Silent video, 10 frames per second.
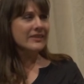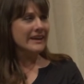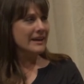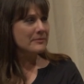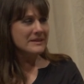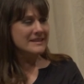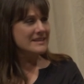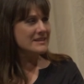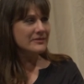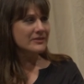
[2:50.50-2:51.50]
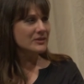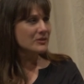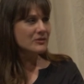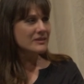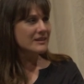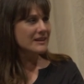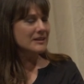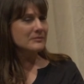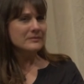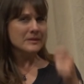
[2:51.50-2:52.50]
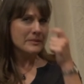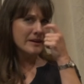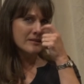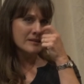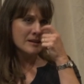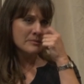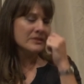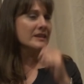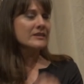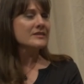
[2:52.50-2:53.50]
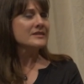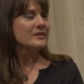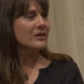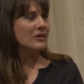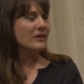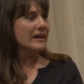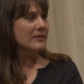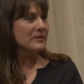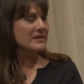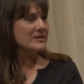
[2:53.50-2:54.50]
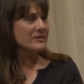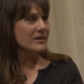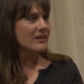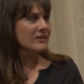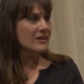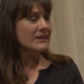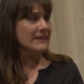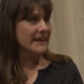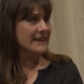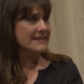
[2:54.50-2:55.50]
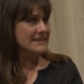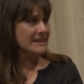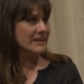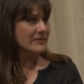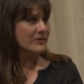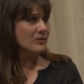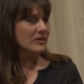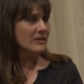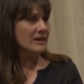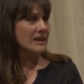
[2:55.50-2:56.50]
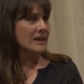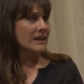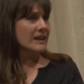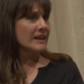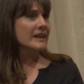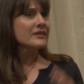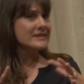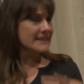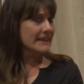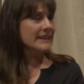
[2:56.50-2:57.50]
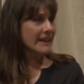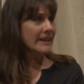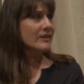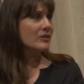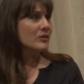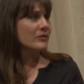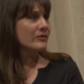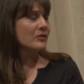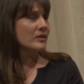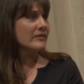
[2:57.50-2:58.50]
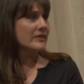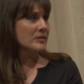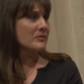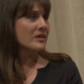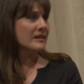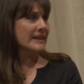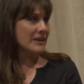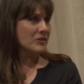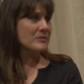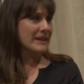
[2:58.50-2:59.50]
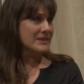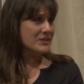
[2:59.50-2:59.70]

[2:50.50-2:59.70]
of happened as a fluke. About a couple of years ago, I went to an all-call casting here in San Diego for a film called Anchorman